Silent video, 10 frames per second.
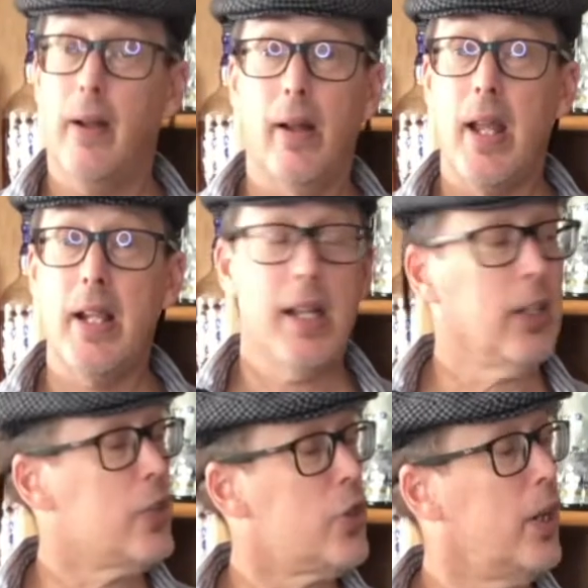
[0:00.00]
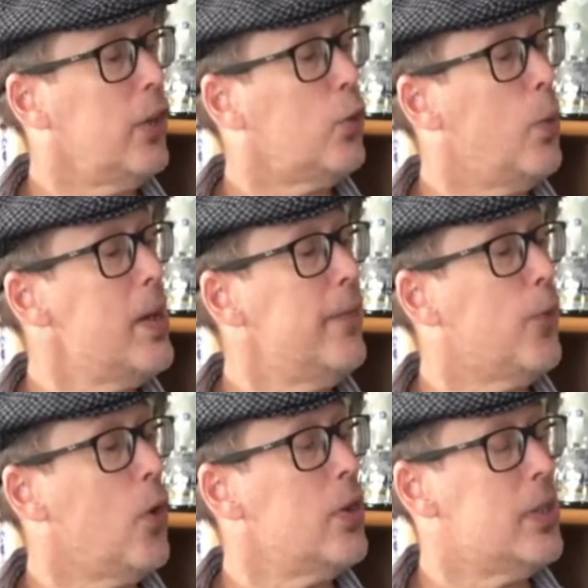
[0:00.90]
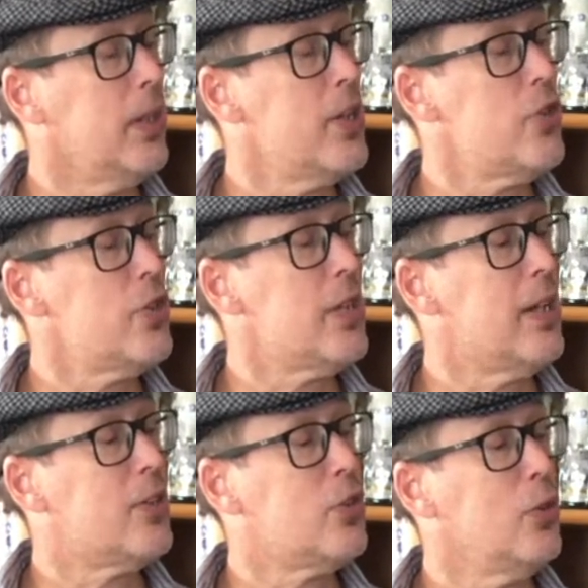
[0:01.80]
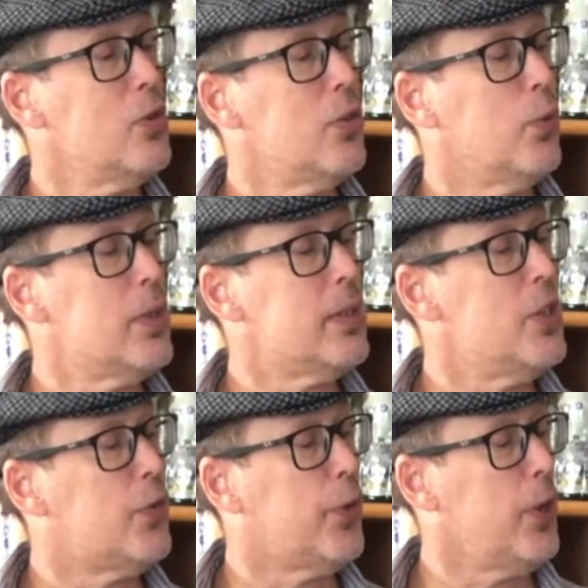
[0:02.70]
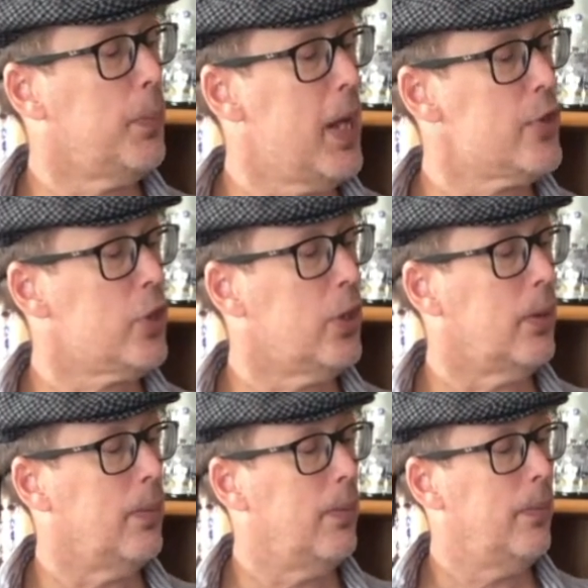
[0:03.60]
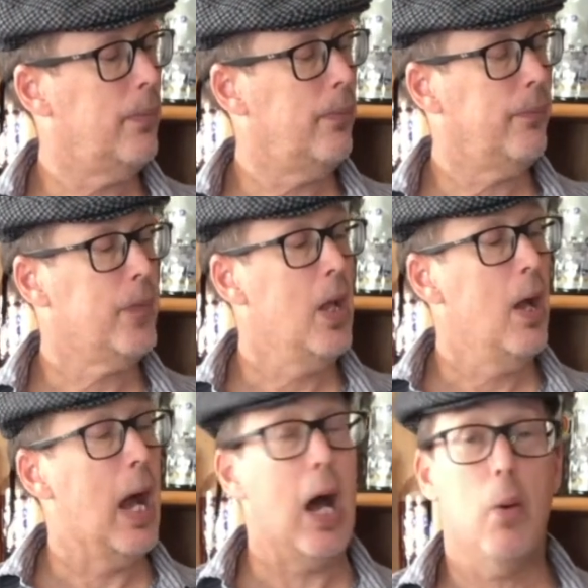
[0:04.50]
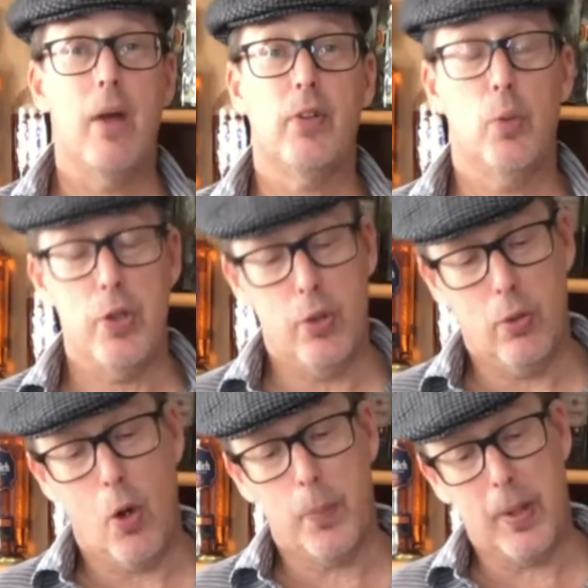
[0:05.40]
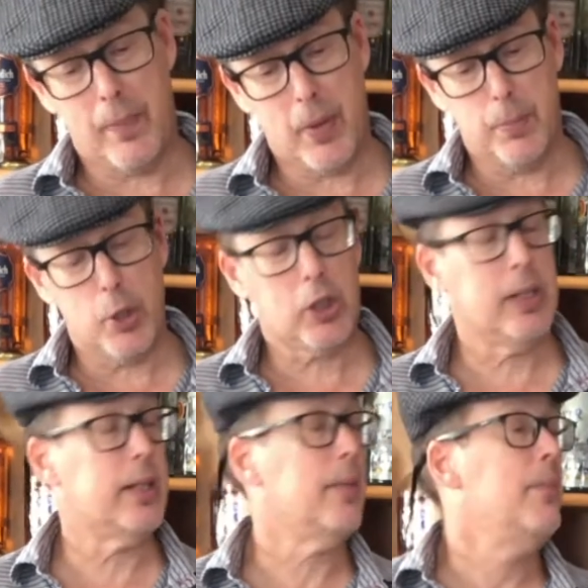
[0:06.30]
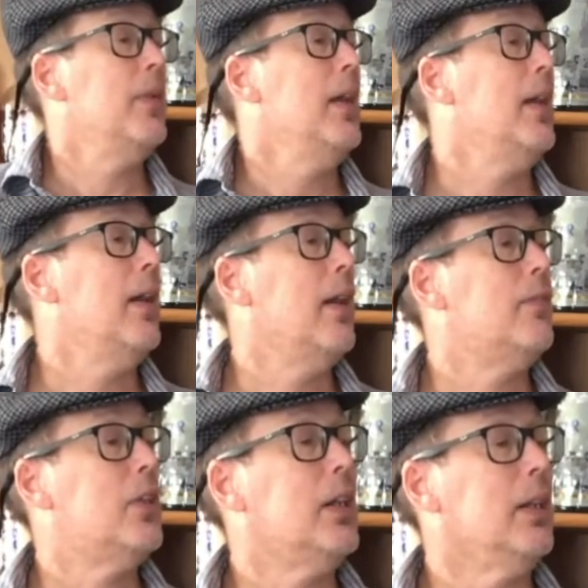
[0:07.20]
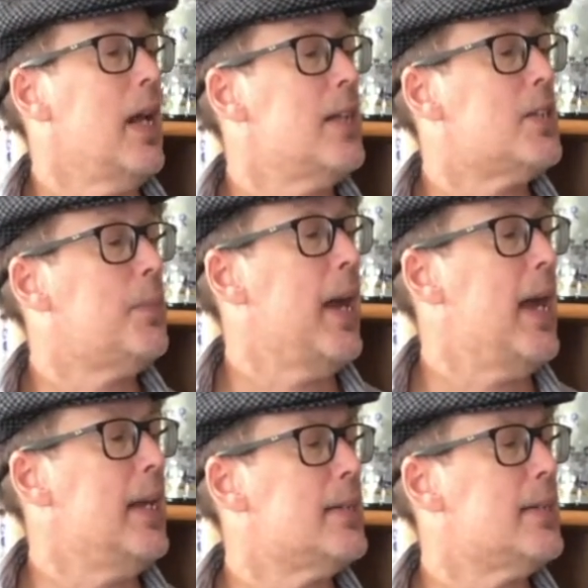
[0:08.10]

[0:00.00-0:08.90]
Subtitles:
In English here, 24 delicious and exclusive whiskeys for your pleasure. However, when you open up the booklet to Glen Spey, it